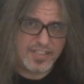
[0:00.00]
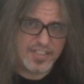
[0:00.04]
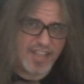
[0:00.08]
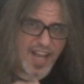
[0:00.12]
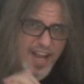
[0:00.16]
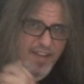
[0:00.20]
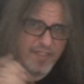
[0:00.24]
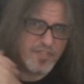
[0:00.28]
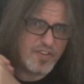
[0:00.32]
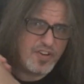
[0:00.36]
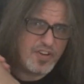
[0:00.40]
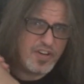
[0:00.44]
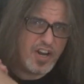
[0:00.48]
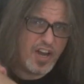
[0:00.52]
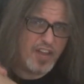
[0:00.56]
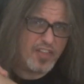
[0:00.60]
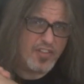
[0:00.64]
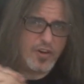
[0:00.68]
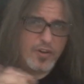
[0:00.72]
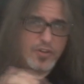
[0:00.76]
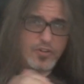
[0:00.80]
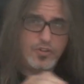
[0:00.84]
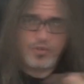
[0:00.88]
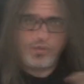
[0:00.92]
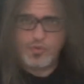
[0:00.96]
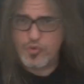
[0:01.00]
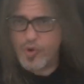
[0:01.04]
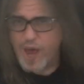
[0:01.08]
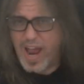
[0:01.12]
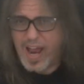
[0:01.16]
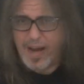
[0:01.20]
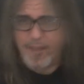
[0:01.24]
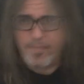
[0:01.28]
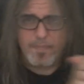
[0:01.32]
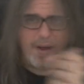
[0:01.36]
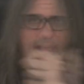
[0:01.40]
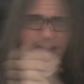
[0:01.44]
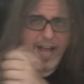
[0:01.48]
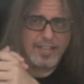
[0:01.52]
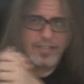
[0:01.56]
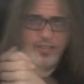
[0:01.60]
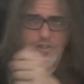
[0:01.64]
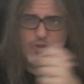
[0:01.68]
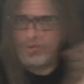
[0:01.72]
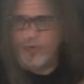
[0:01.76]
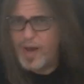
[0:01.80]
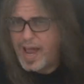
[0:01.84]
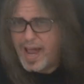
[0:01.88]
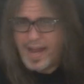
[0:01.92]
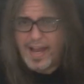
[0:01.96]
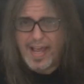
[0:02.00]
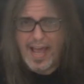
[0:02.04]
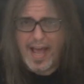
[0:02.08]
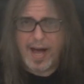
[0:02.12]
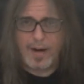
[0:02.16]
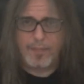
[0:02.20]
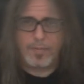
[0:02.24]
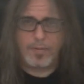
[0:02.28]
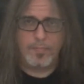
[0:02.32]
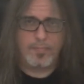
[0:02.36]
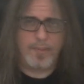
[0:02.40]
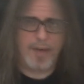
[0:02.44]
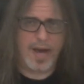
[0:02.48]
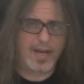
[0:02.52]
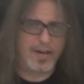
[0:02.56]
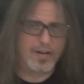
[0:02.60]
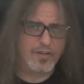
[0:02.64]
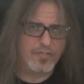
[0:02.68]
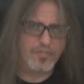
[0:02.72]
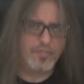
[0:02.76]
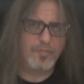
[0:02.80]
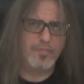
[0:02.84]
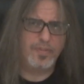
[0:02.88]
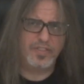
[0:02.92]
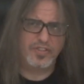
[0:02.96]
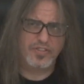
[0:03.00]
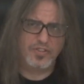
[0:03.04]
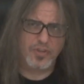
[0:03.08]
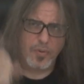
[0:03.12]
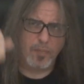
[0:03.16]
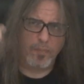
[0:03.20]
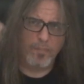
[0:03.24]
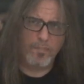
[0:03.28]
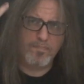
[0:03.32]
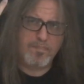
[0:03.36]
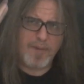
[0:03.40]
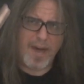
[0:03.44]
It's time for another track by track album battle from Mr.